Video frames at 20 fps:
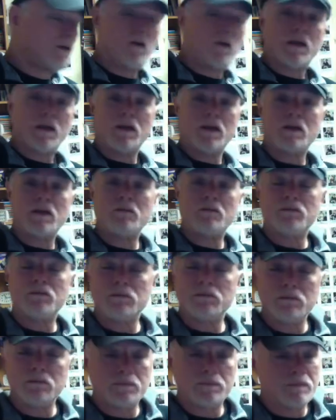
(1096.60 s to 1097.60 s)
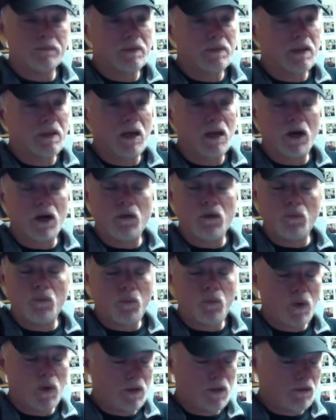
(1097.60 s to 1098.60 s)
have a
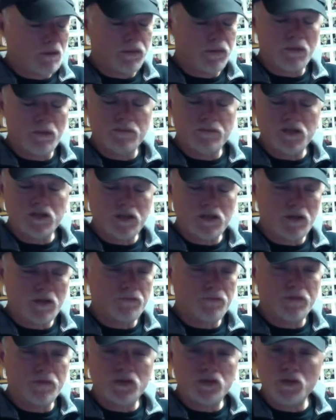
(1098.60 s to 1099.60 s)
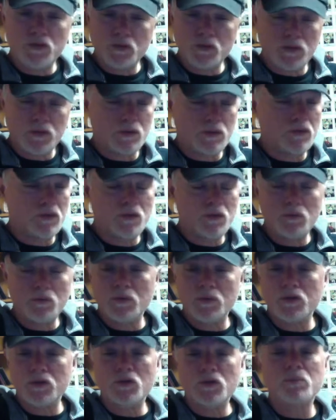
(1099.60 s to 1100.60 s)
wealth of stuff that you can do
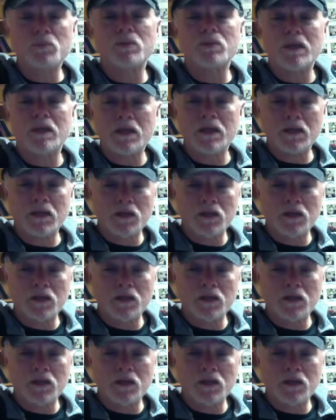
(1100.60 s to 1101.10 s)
when you're playing